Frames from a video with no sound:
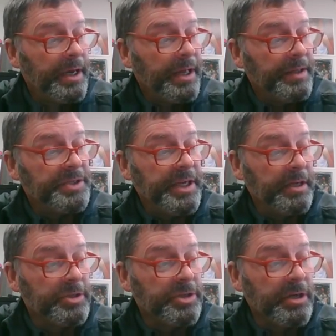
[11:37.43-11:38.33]
The
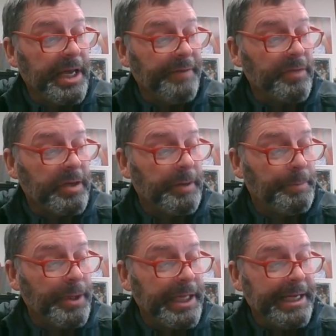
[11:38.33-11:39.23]
seniors are going to have to
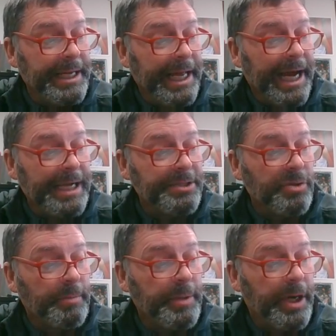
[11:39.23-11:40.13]
complete a high
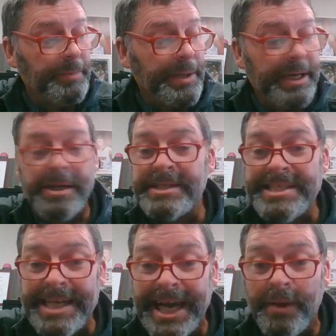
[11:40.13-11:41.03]
school and beyond plan on
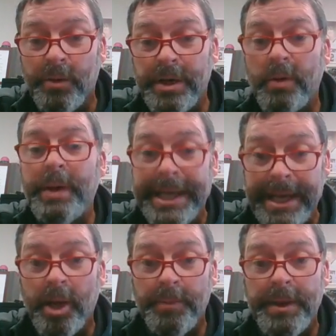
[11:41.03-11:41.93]
Skyward, and we can
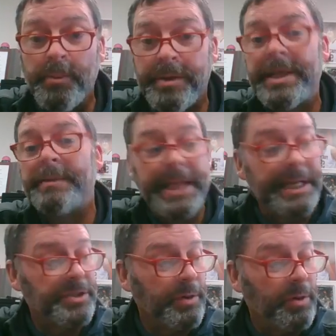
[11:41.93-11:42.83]
help them with that, but
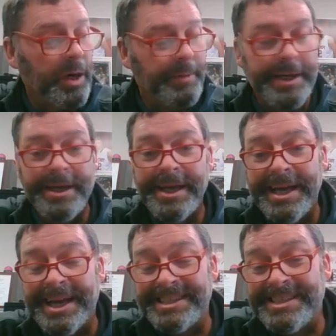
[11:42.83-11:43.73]
that's a requirement.
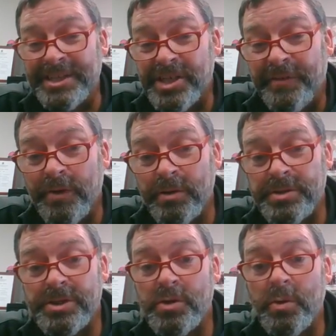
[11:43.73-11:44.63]
And essentially, folks,
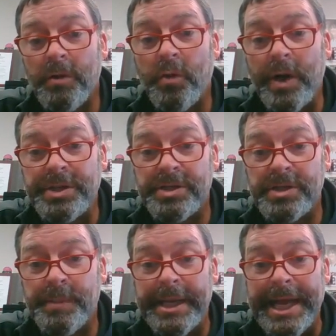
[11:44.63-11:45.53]
it's 12
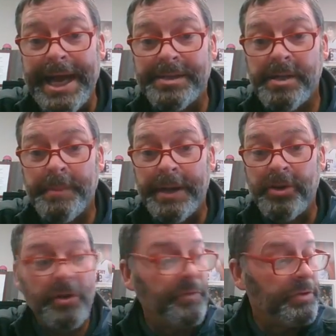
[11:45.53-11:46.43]
questions being asked about
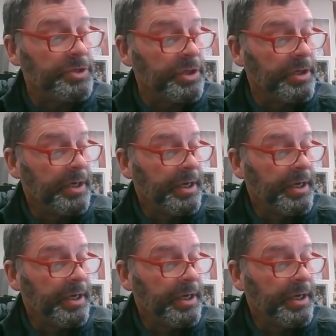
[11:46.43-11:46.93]
their future.